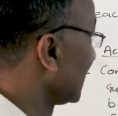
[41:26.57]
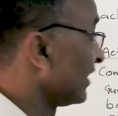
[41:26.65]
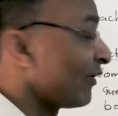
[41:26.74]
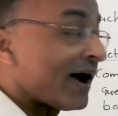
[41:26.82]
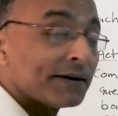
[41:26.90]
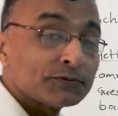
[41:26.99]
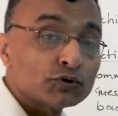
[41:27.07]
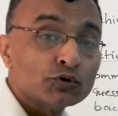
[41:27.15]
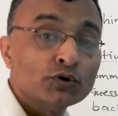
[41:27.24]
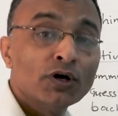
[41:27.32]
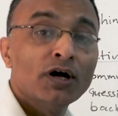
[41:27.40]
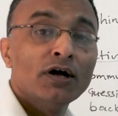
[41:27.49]
You have
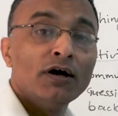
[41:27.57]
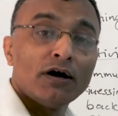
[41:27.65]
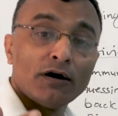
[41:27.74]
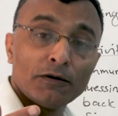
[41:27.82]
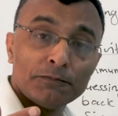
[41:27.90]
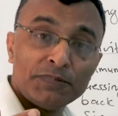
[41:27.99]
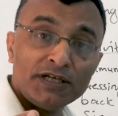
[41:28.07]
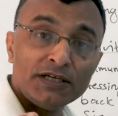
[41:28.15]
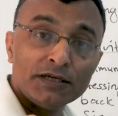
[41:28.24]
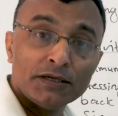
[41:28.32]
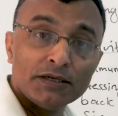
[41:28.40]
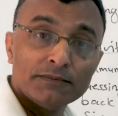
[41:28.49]
to
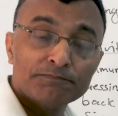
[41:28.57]
be